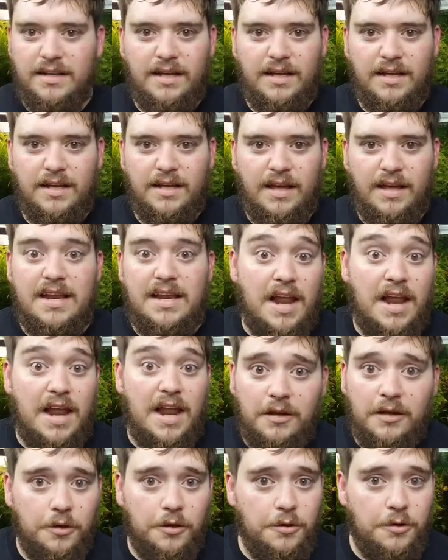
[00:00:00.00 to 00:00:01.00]
not
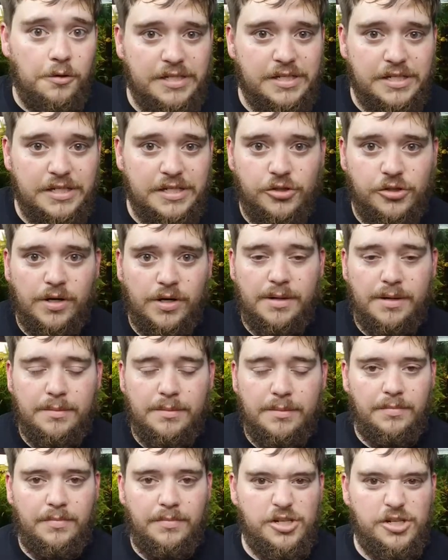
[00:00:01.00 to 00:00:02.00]
losing shrimp,
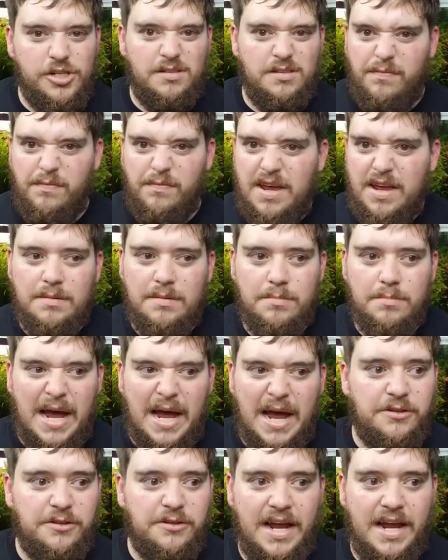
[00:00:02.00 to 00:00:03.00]
just feeding Bacter
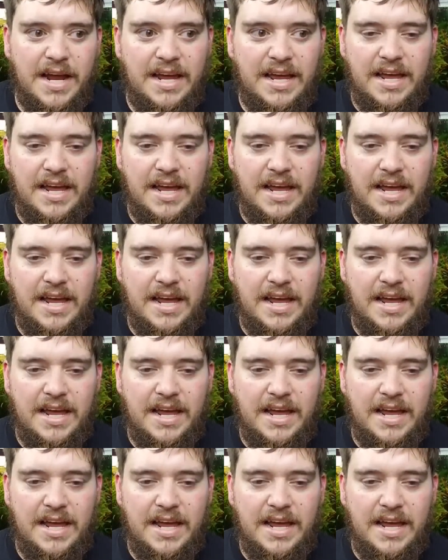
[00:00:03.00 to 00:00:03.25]
AE.